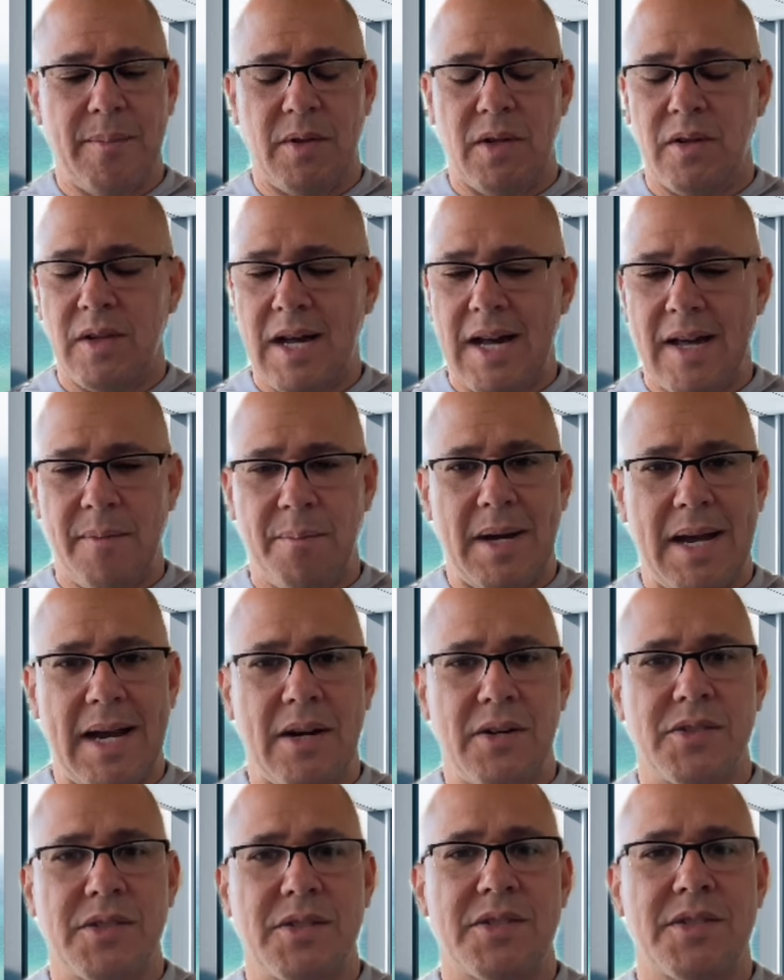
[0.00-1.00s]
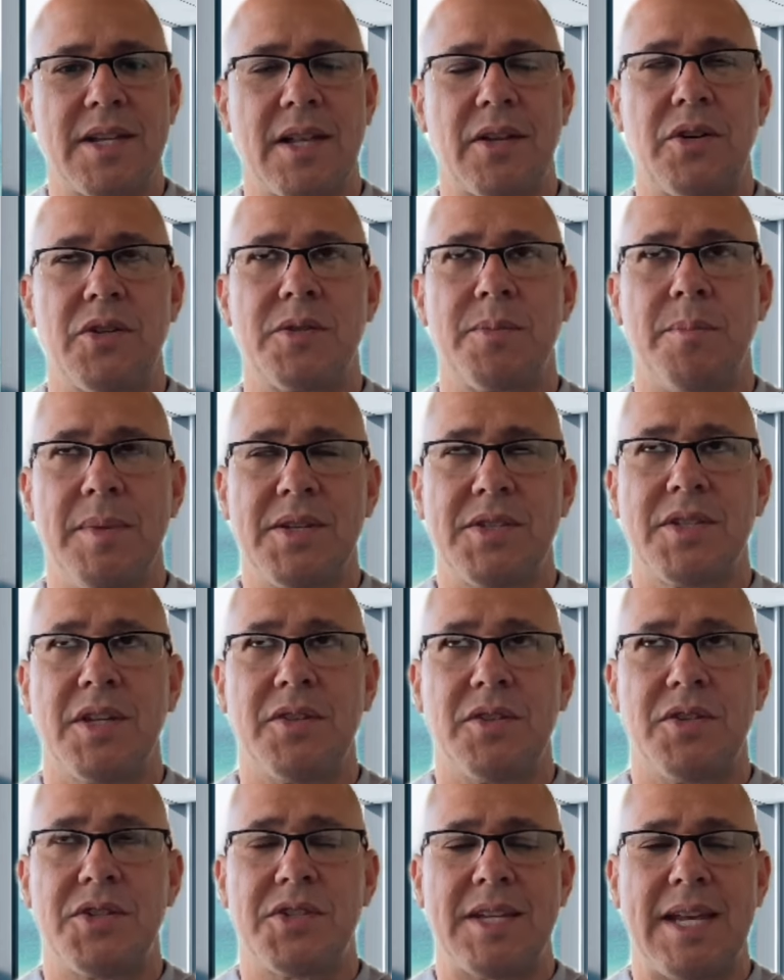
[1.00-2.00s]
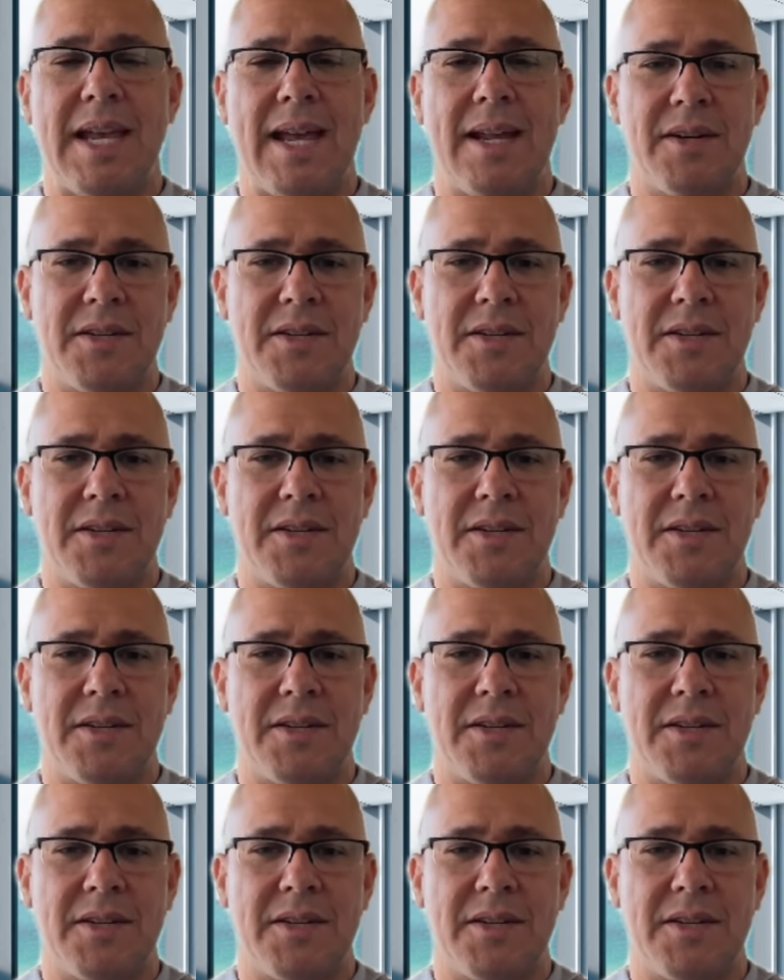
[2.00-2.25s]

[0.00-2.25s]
a lot of buyers and sellers misunderstand